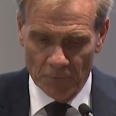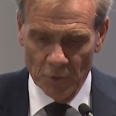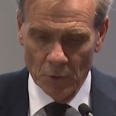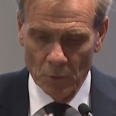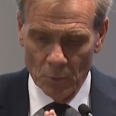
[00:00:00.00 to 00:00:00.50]

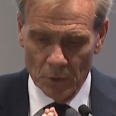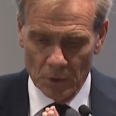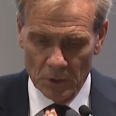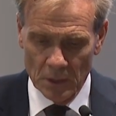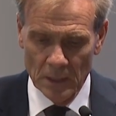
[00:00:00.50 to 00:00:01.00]

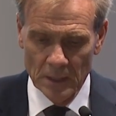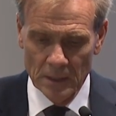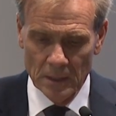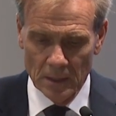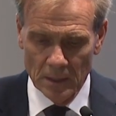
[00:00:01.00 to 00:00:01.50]
Few
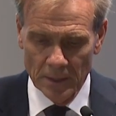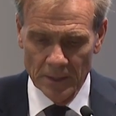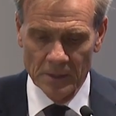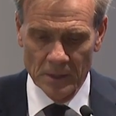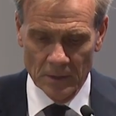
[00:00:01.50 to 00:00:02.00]
key
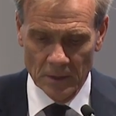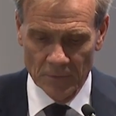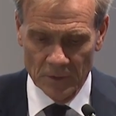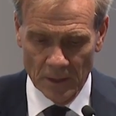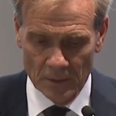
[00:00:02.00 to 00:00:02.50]

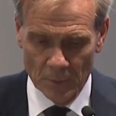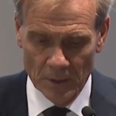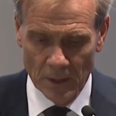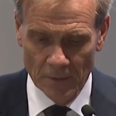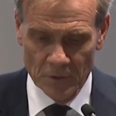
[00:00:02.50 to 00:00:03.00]
initiatives that
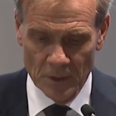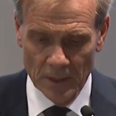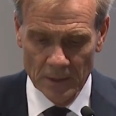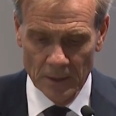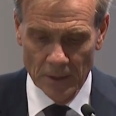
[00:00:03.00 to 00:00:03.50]
we have
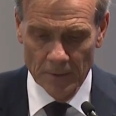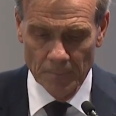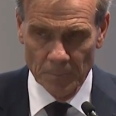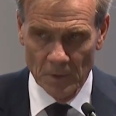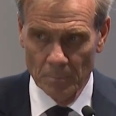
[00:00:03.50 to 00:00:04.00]

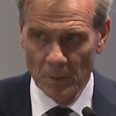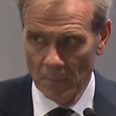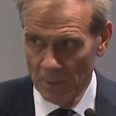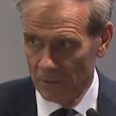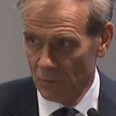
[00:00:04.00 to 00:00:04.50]
taken.
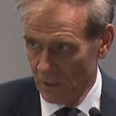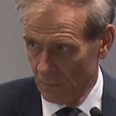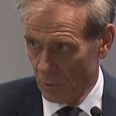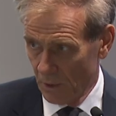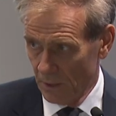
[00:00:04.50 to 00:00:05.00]
Public
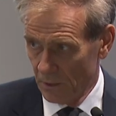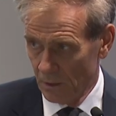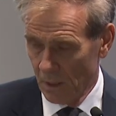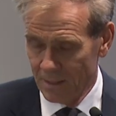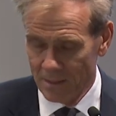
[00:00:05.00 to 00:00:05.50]

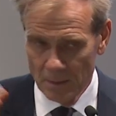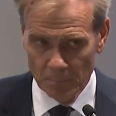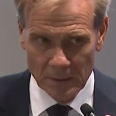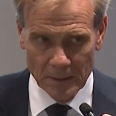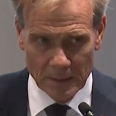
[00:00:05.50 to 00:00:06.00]
transportation. I
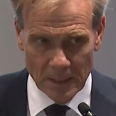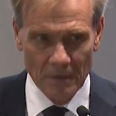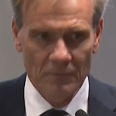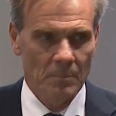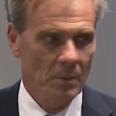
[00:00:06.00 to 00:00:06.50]
simply
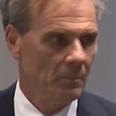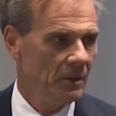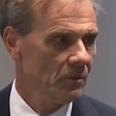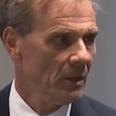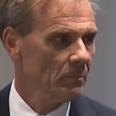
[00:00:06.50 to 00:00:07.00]
love the
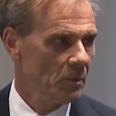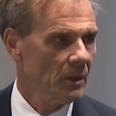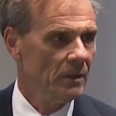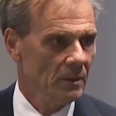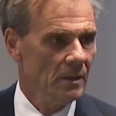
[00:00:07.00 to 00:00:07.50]
public
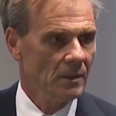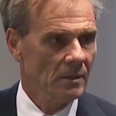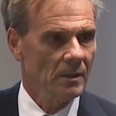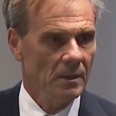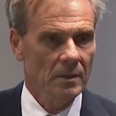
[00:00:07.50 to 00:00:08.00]
transportation, as I
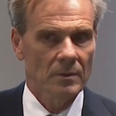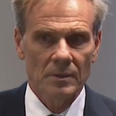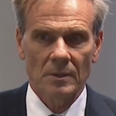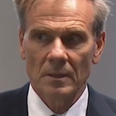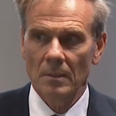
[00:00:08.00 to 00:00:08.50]
said, here
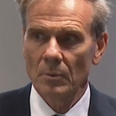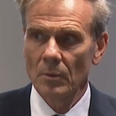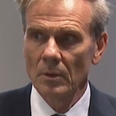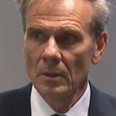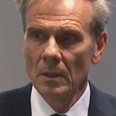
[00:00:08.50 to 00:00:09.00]
in
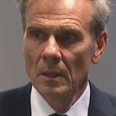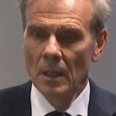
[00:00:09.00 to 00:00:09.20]
Singapore.